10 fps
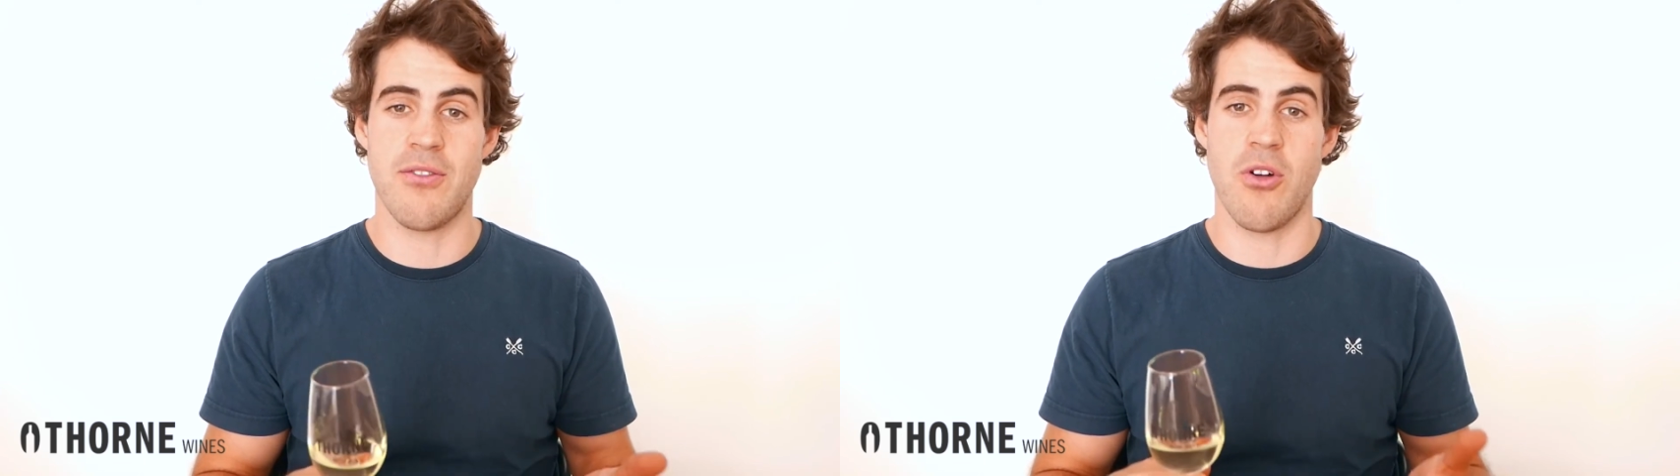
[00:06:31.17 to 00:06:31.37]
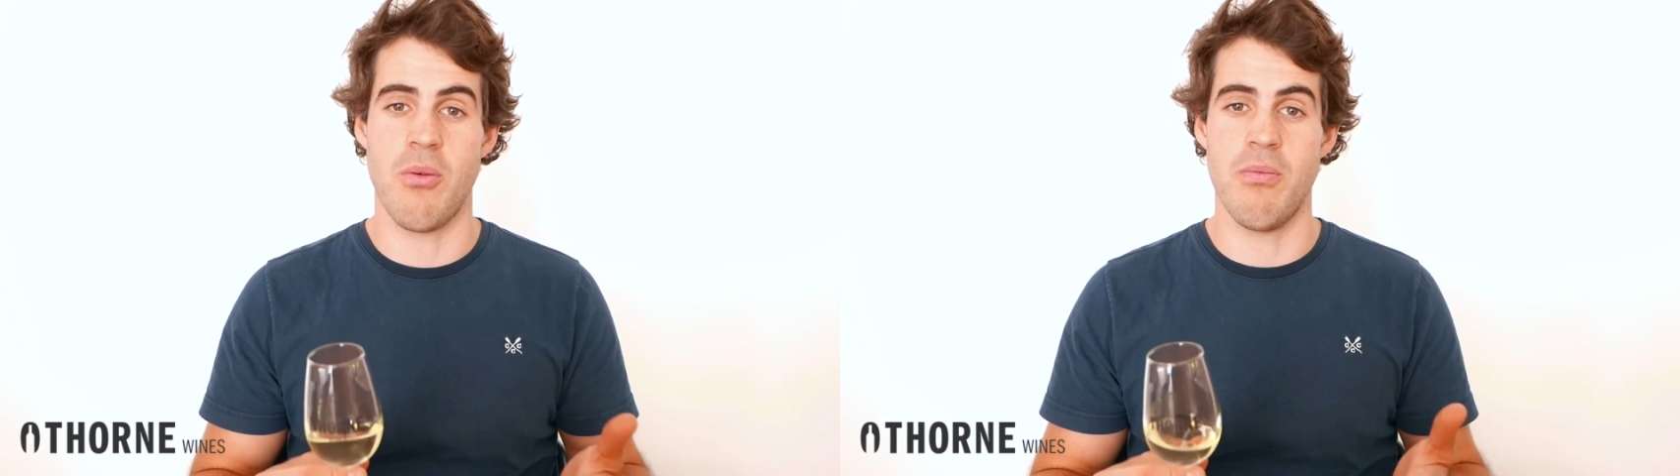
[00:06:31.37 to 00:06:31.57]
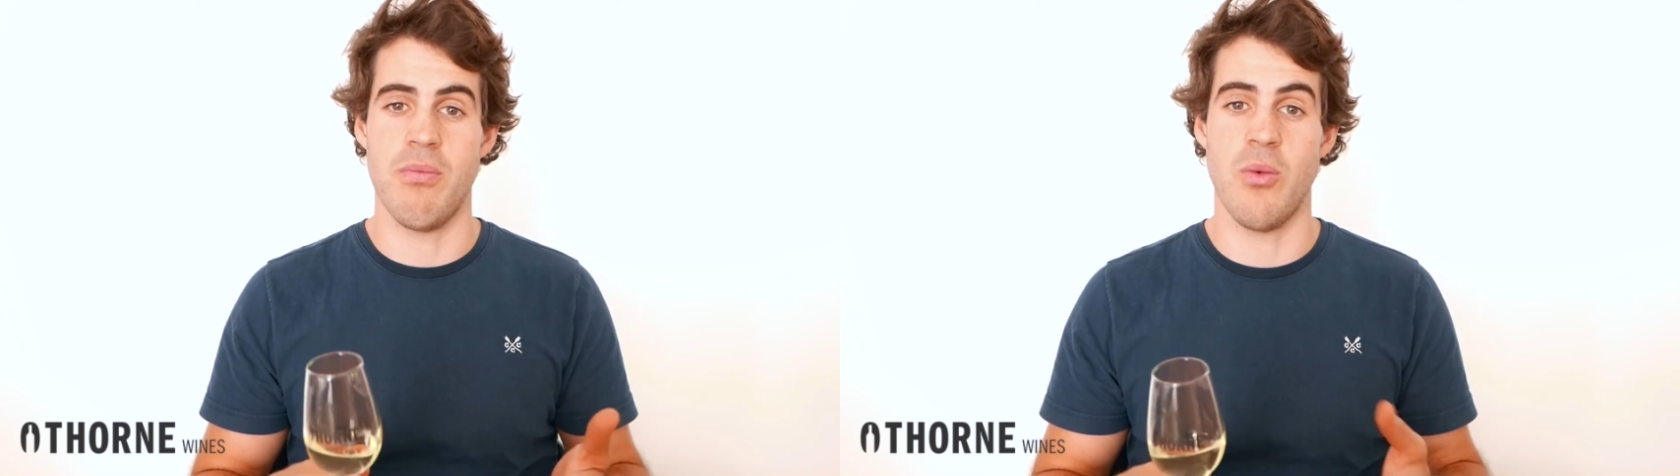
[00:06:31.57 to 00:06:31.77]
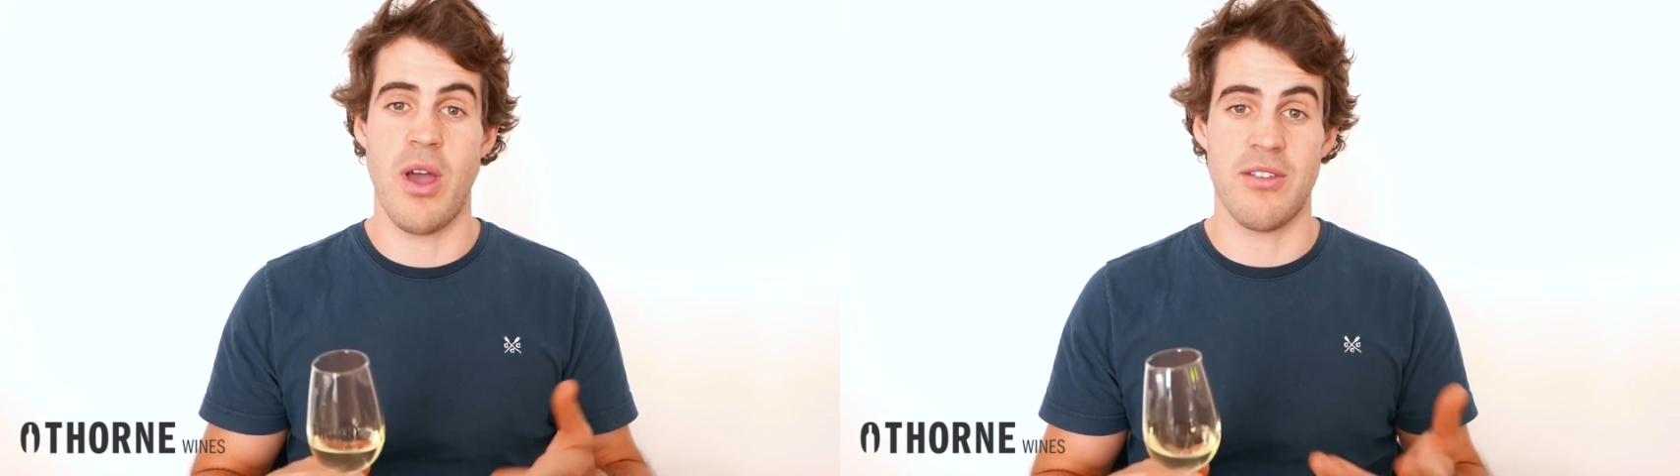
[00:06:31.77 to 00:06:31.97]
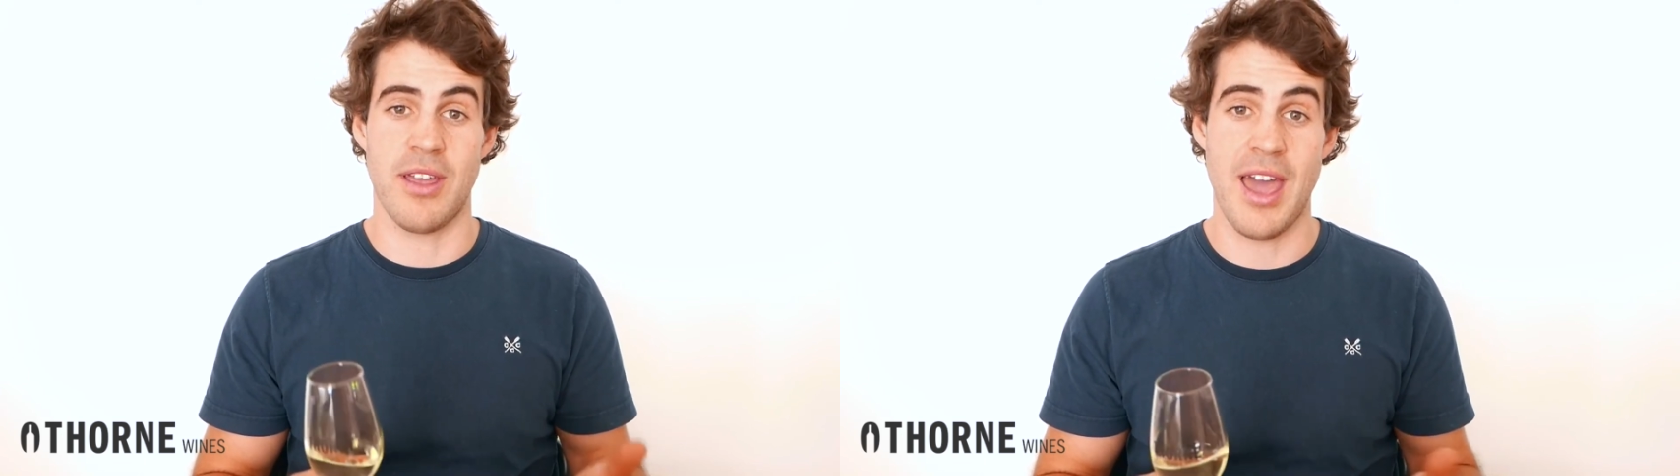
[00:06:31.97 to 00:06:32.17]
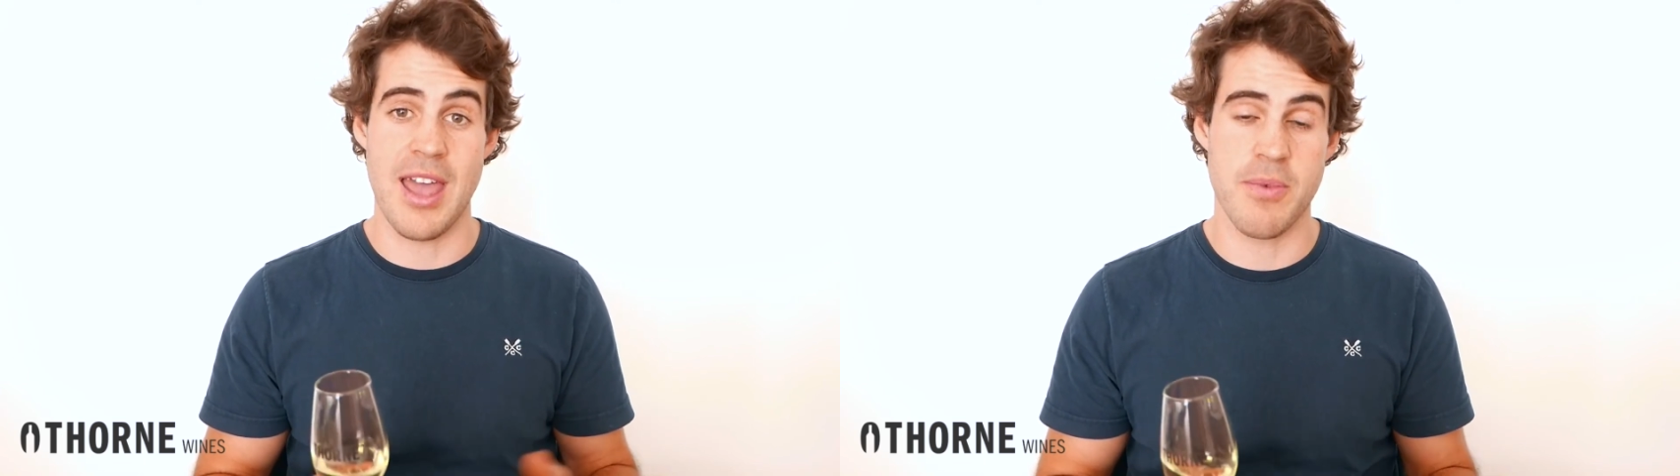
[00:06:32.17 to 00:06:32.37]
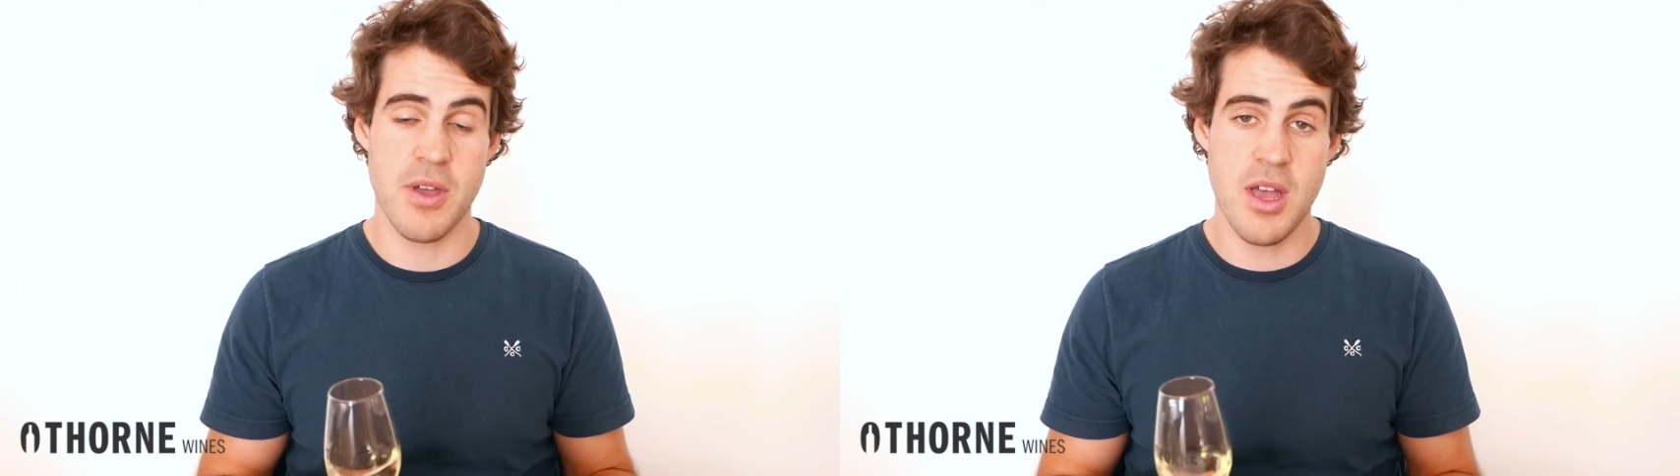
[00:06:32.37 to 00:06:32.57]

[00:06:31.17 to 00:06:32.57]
from the Western Cape,